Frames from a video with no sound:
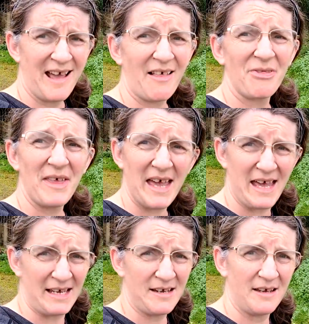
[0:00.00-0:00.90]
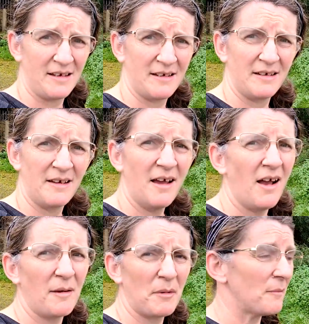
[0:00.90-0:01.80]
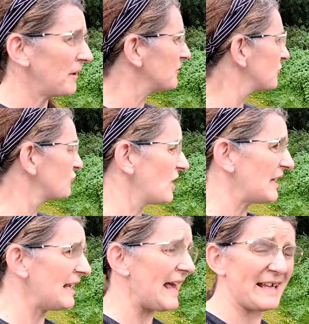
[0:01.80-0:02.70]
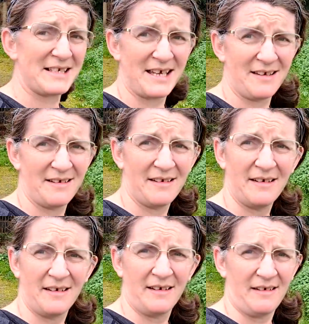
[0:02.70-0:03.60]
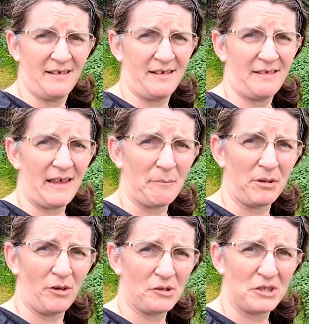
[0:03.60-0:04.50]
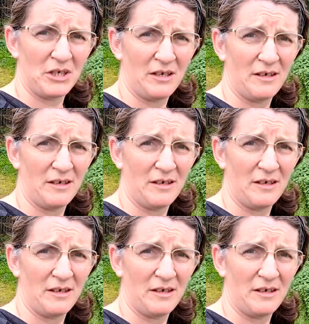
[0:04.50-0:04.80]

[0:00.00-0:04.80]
and then I might be able to try and let that plot.